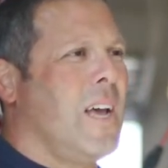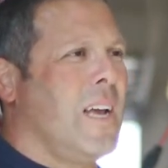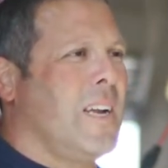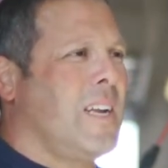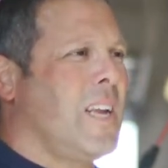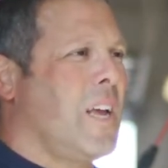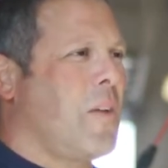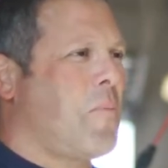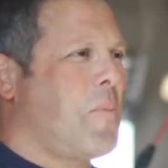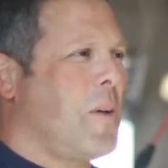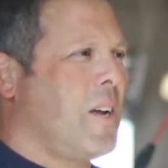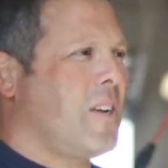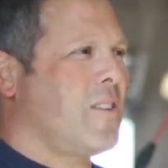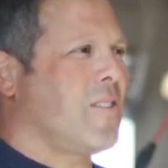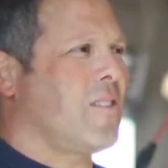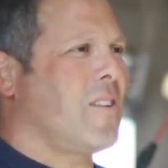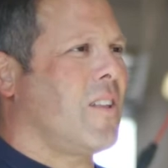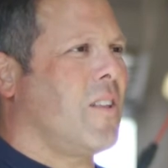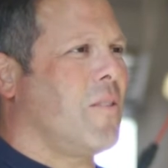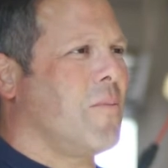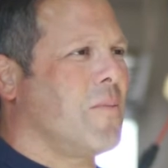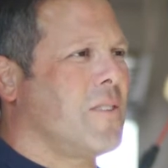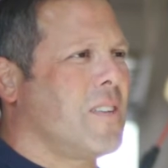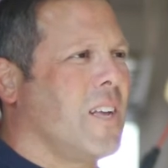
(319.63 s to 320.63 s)
take pictures of
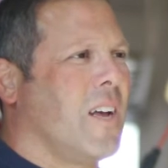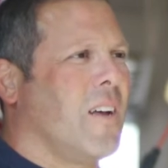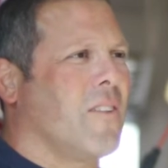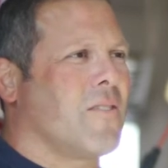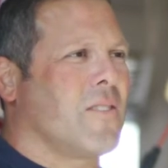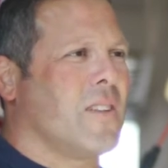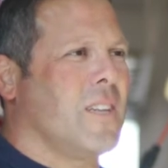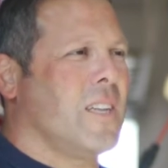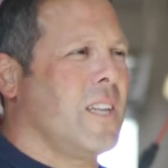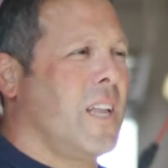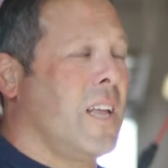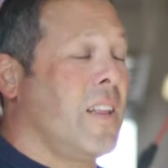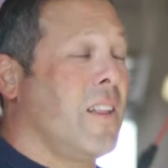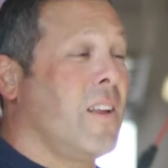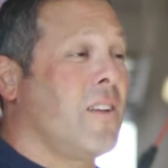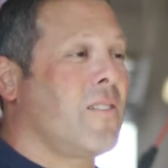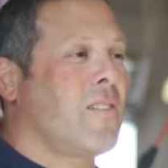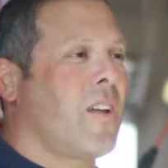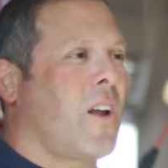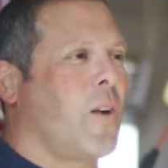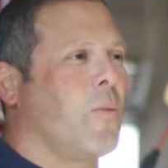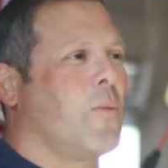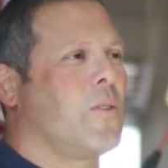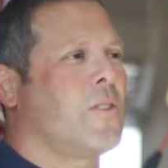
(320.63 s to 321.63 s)
themselves, and they just
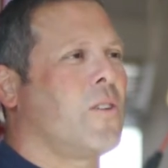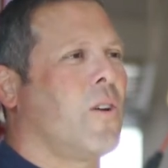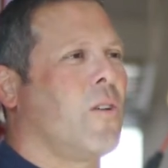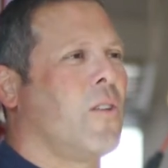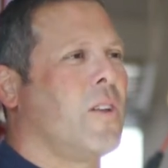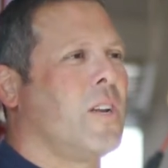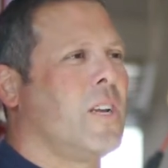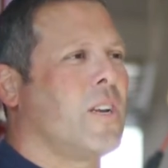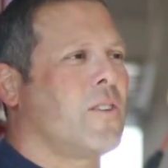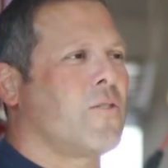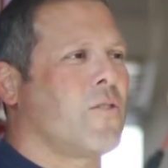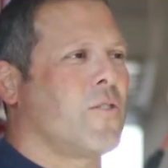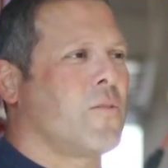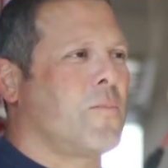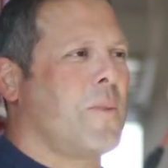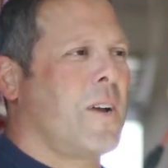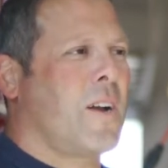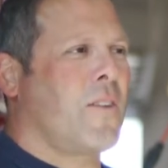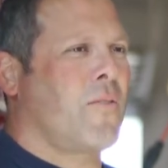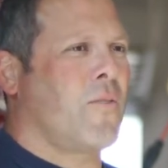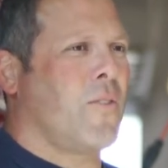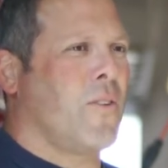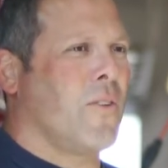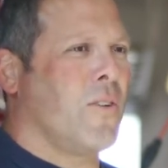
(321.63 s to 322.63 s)
thought it was totally
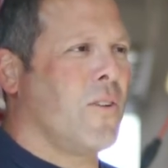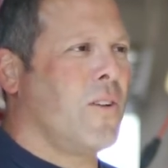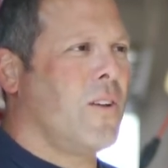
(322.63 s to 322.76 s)
disrespectful.